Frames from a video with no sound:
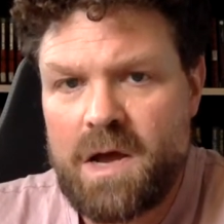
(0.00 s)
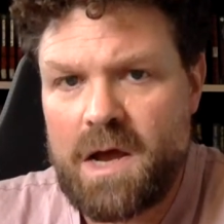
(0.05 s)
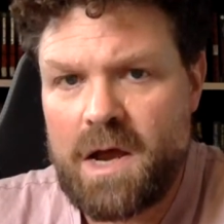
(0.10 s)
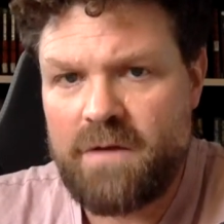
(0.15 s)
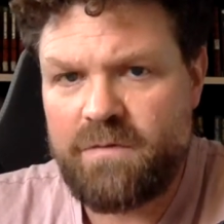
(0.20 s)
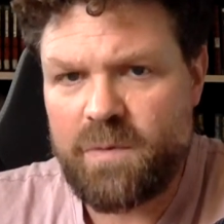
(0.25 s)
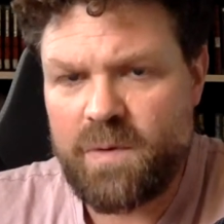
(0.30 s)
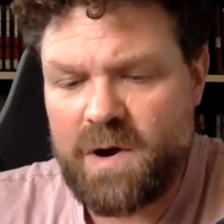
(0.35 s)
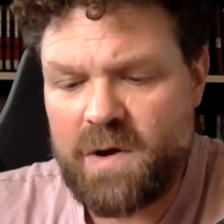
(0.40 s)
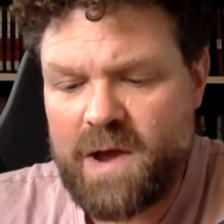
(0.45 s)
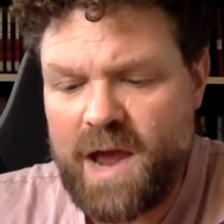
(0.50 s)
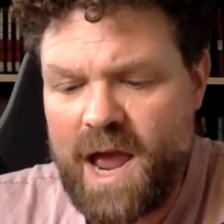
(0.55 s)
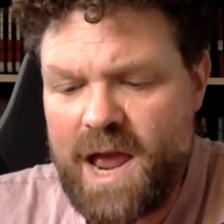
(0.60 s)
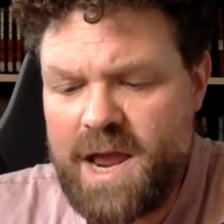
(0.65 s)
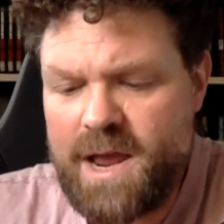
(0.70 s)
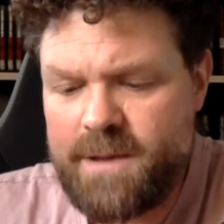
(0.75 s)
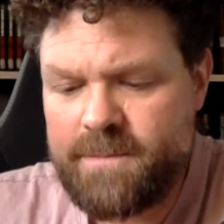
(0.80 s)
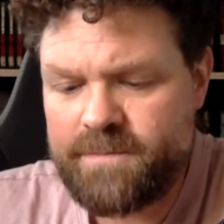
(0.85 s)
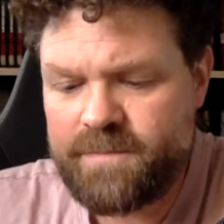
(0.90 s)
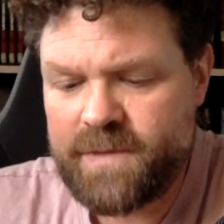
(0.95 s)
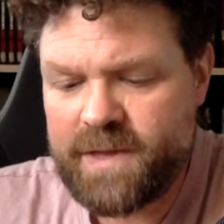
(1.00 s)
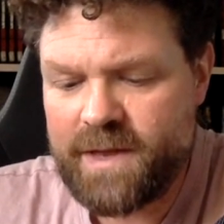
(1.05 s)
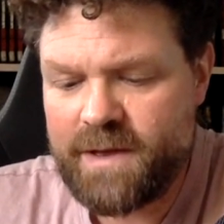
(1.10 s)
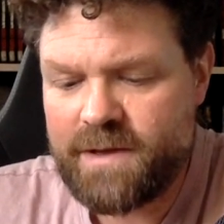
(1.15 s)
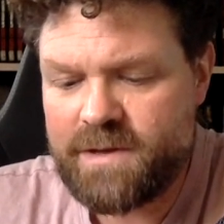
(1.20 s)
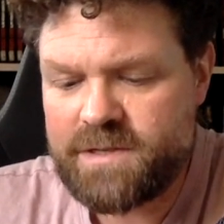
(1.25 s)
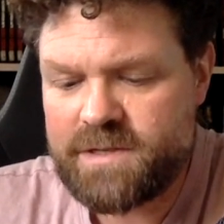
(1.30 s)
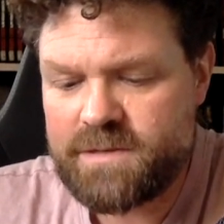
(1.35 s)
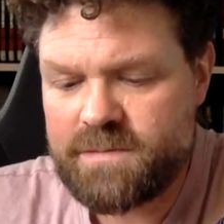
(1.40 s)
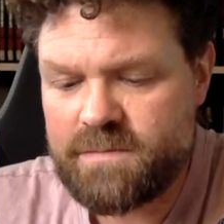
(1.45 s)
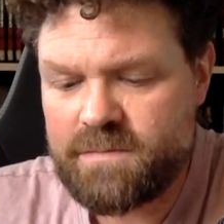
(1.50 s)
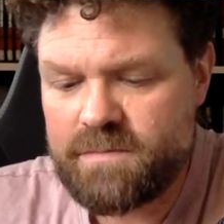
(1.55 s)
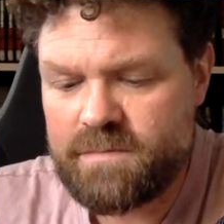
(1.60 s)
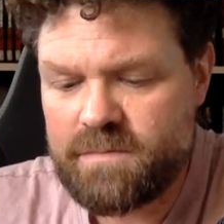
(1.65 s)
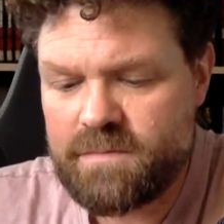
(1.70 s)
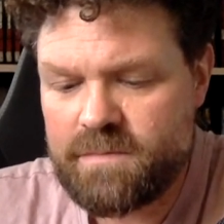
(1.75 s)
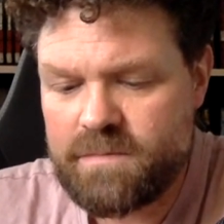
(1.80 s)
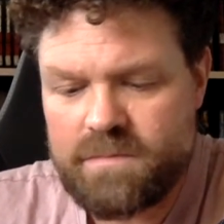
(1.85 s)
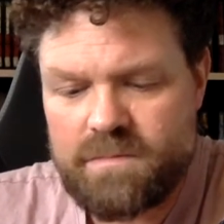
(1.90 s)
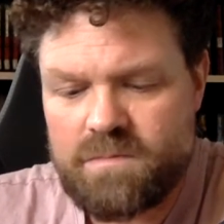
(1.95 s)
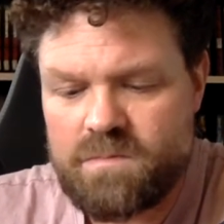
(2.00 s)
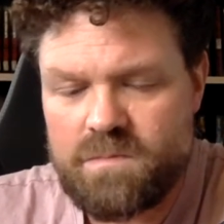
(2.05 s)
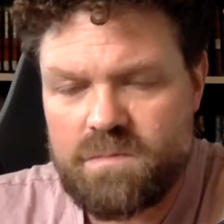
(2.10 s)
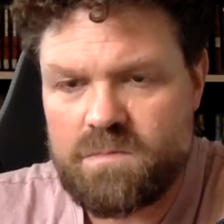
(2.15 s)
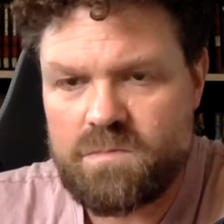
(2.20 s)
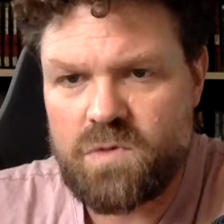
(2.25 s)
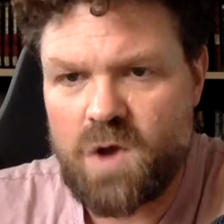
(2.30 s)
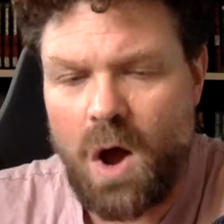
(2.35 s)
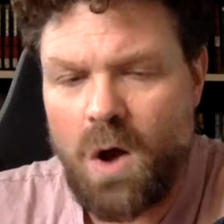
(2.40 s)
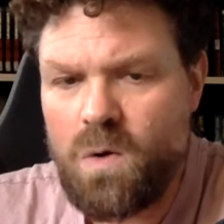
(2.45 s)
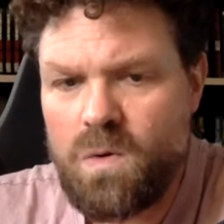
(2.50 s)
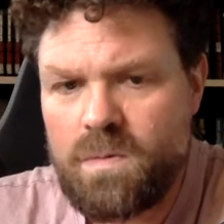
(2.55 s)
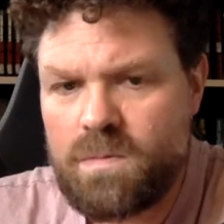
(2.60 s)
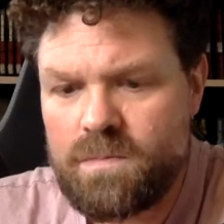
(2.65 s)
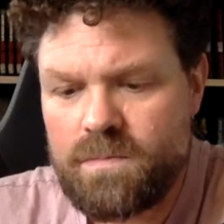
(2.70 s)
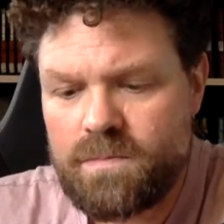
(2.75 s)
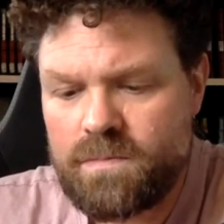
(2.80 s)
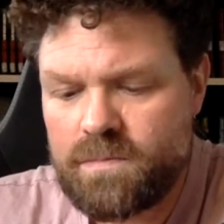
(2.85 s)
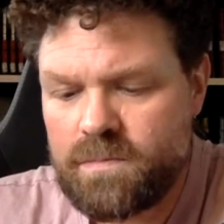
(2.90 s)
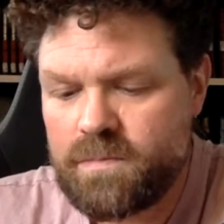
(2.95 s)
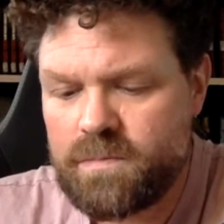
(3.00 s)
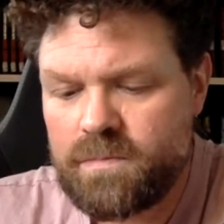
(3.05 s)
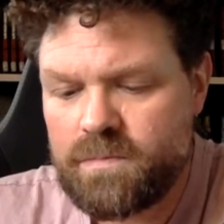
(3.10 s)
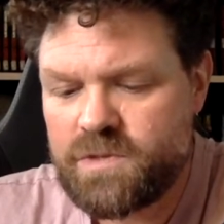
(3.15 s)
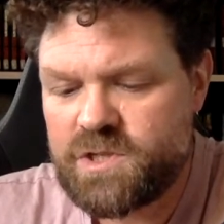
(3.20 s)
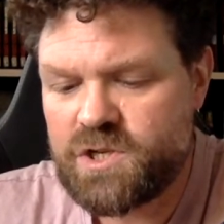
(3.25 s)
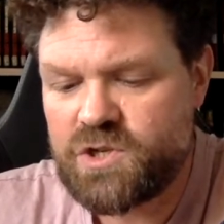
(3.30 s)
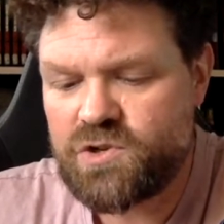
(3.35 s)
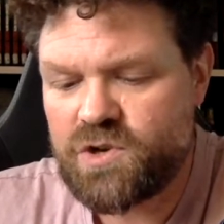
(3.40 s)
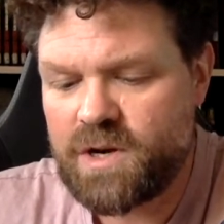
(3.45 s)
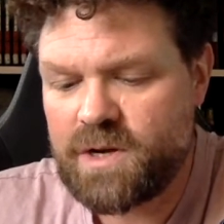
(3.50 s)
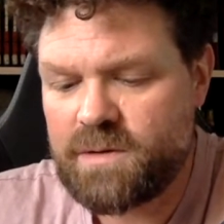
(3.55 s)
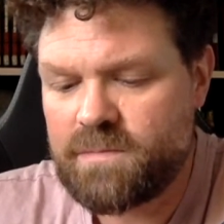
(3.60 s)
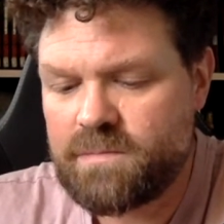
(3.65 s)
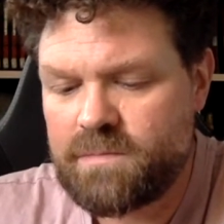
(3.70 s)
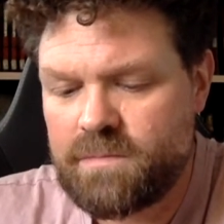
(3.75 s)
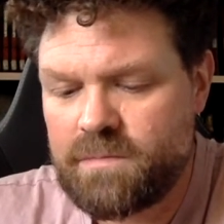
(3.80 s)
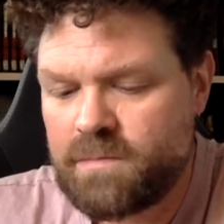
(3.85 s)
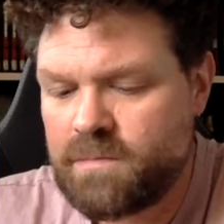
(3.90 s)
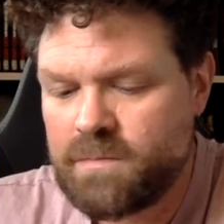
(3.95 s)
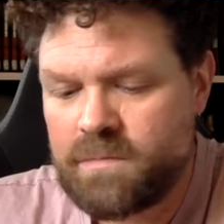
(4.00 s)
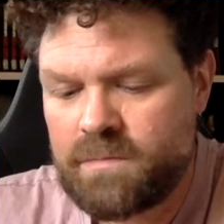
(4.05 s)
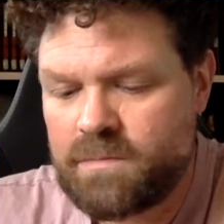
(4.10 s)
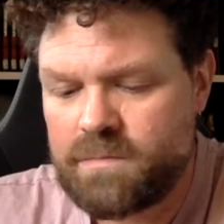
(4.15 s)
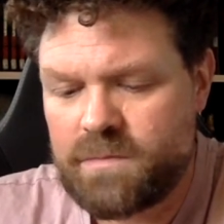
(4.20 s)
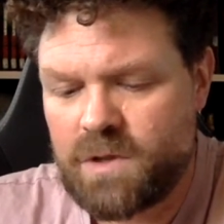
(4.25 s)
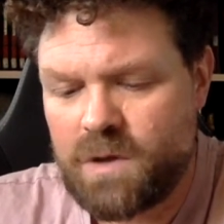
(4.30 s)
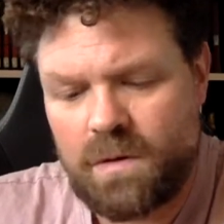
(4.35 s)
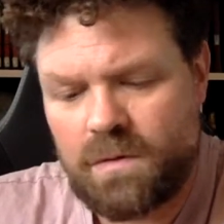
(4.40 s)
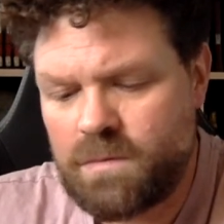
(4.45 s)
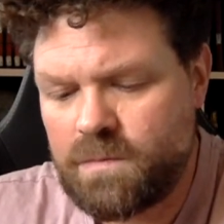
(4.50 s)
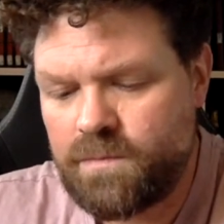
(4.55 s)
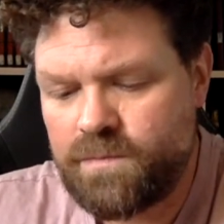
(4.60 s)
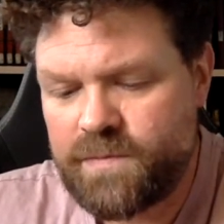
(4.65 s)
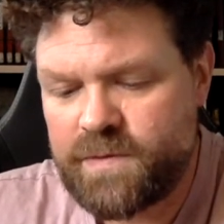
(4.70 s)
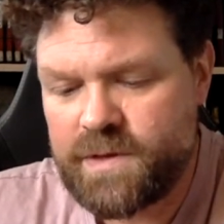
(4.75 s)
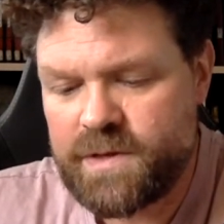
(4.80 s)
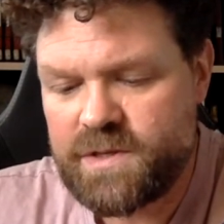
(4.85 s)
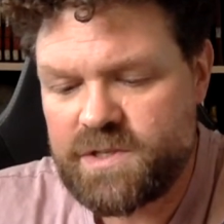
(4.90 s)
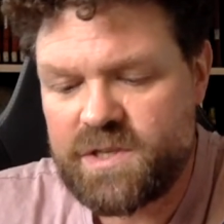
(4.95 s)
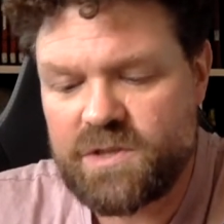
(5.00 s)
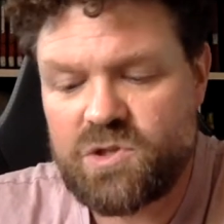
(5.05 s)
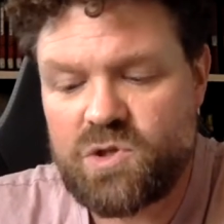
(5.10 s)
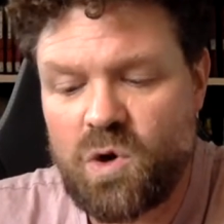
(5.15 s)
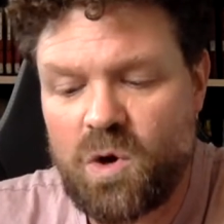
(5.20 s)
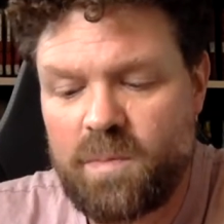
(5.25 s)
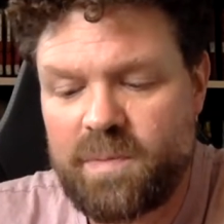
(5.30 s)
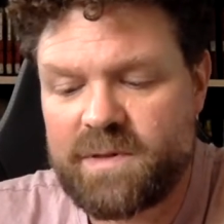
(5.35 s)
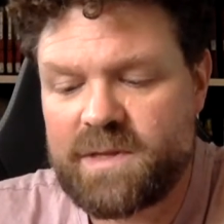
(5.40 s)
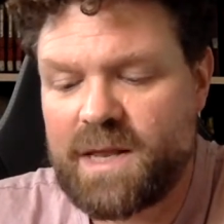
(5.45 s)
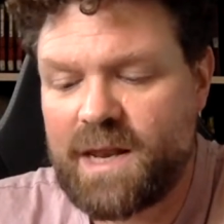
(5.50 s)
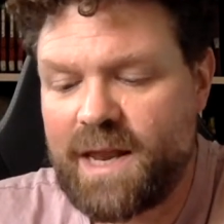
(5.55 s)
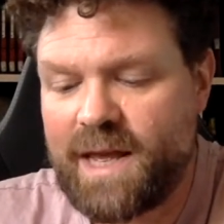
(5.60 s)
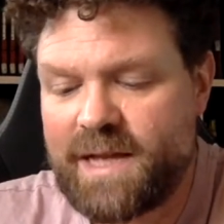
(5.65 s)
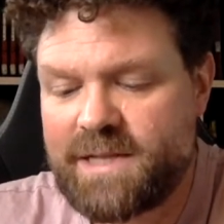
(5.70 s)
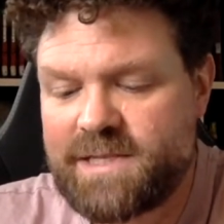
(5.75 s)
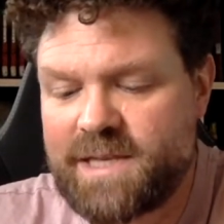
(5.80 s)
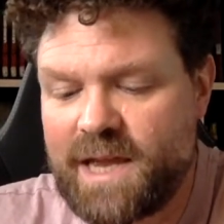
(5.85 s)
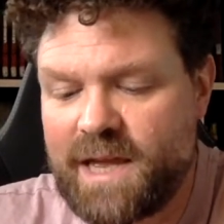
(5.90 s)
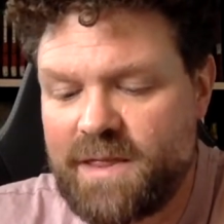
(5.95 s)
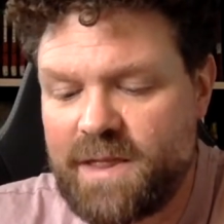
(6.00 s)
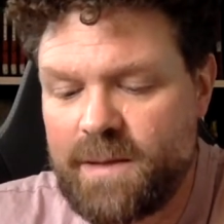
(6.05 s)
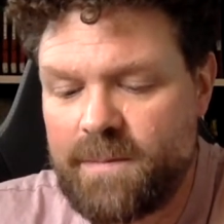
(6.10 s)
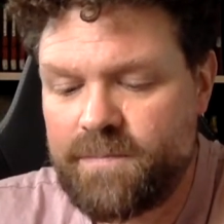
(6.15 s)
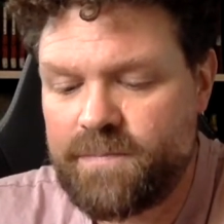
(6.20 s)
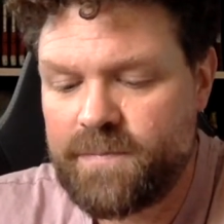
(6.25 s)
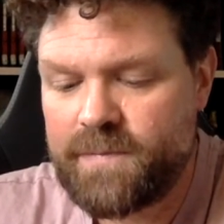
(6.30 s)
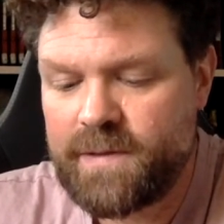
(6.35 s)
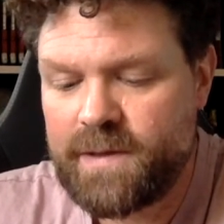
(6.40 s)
"Everyone okay?" he asked. "No," said Truck. "No," said Torp and Claire together.